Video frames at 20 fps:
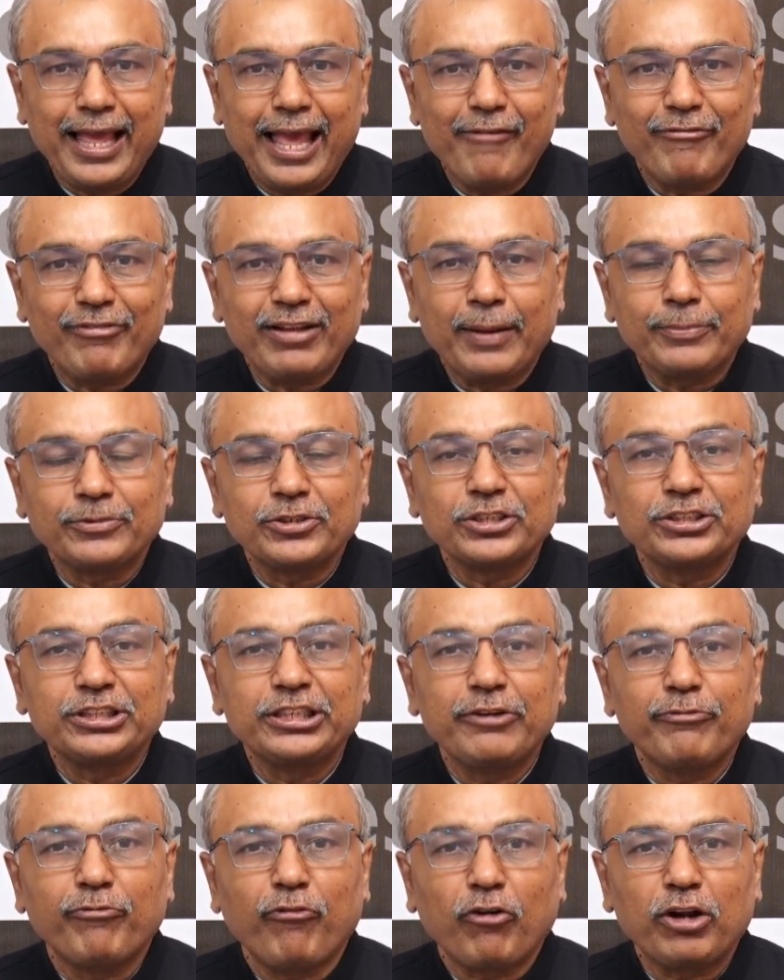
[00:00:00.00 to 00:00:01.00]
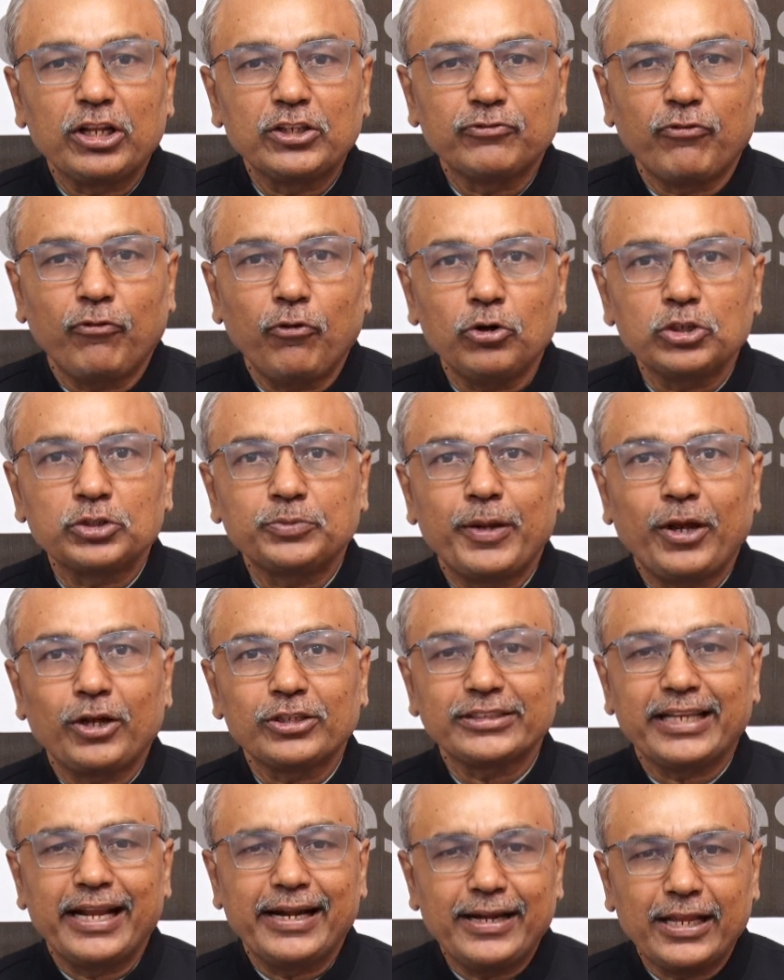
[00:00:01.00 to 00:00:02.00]
F captures g4 is forced
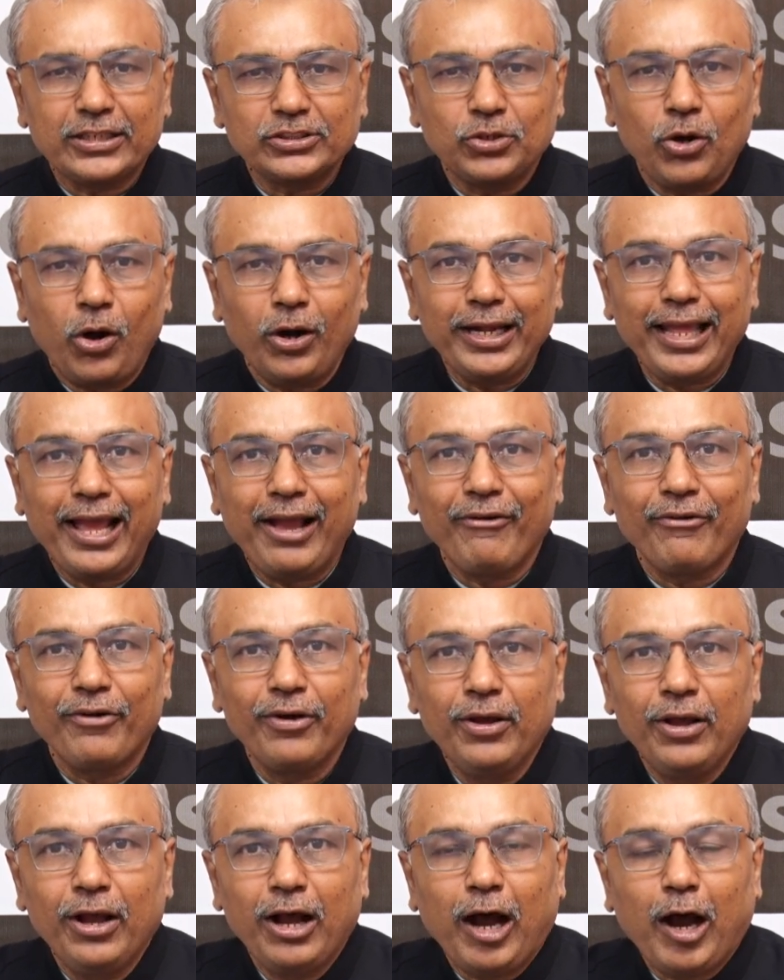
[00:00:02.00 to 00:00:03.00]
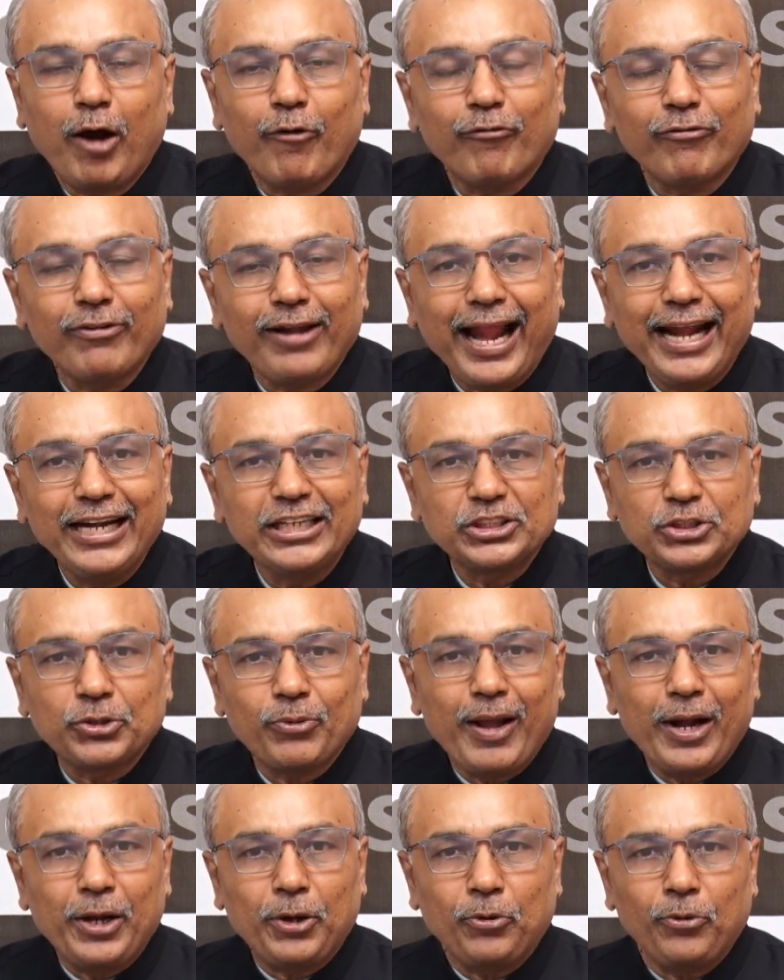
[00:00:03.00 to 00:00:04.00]
because king does not have a flight
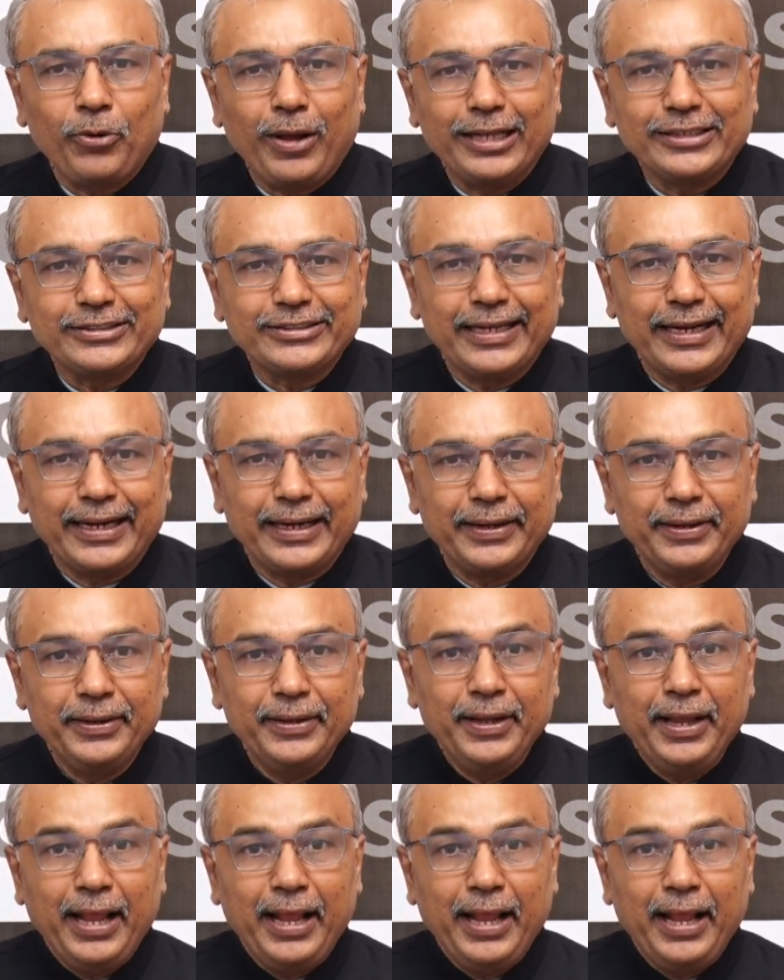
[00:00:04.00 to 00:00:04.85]
square to h8.